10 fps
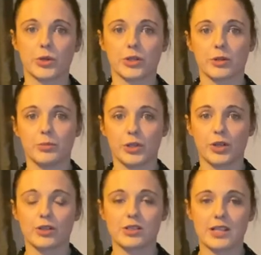on a
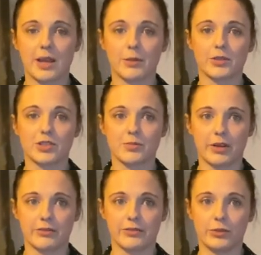computer, tablet or
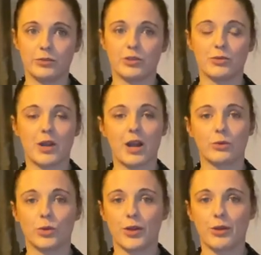smartphone no matter
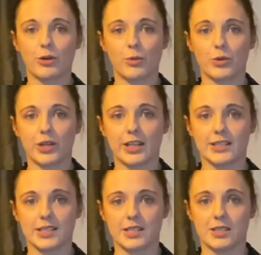what their operating
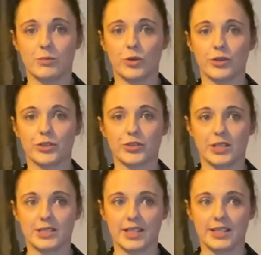system or their
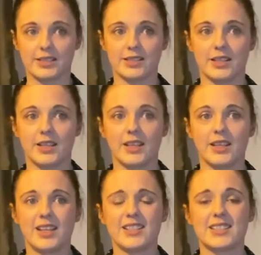screen size.
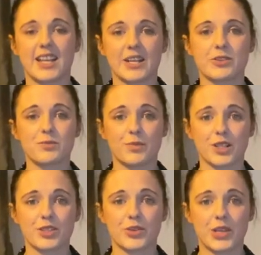Designers
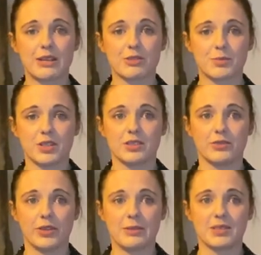must create responsive
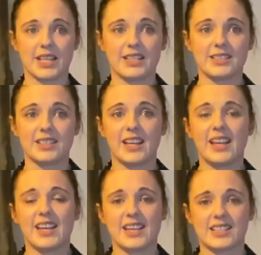websites,
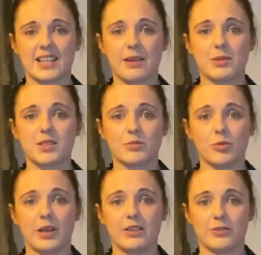as tablets and
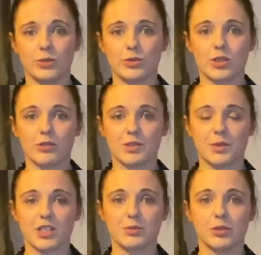mobile phones are
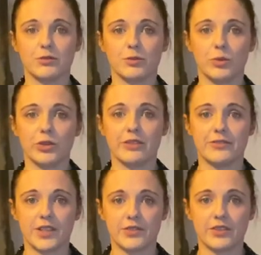responsible for more than
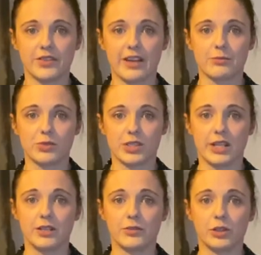
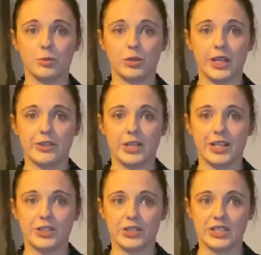55% of global
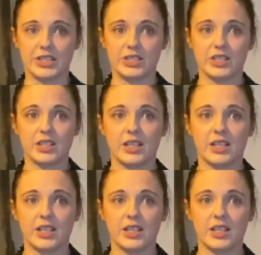internet usage.